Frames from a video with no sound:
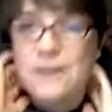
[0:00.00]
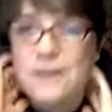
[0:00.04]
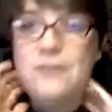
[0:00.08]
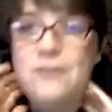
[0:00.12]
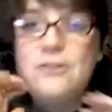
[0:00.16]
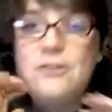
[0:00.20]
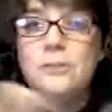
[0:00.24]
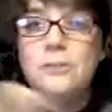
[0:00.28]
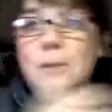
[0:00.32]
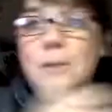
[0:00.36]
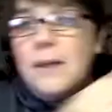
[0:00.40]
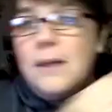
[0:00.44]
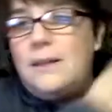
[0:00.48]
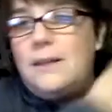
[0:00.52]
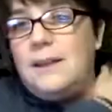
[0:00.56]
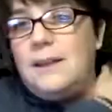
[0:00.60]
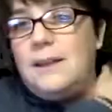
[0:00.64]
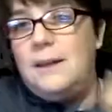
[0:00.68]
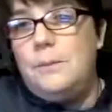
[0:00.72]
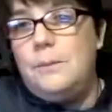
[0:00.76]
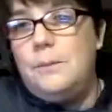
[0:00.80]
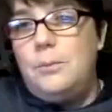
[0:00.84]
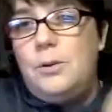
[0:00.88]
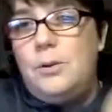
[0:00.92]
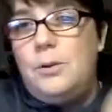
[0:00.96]
you're smelling
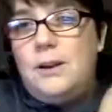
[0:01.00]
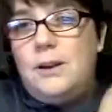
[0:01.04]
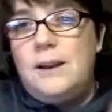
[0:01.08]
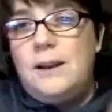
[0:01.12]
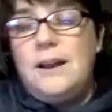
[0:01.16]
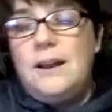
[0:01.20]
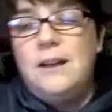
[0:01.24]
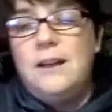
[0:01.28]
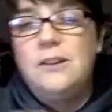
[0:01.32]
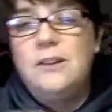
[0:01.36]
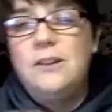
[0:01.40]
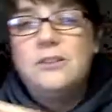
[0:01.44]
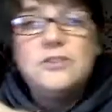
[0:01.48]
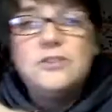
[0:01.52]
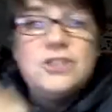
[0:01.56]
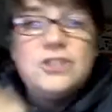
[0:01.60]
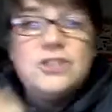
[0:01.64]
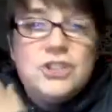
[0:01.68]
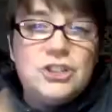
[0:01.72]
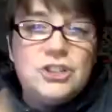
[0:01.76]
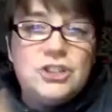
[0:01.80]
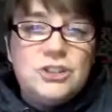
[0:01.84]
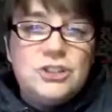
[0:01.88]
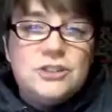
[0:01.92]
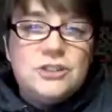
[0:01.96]
it, put it on your
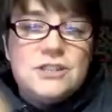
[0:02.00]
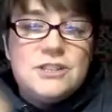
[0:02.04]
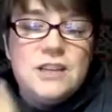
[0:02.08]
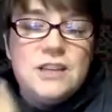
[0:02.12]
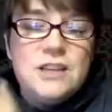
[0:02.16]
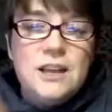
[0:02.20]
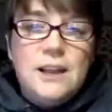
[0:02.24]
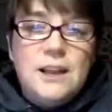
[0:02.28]
shirt.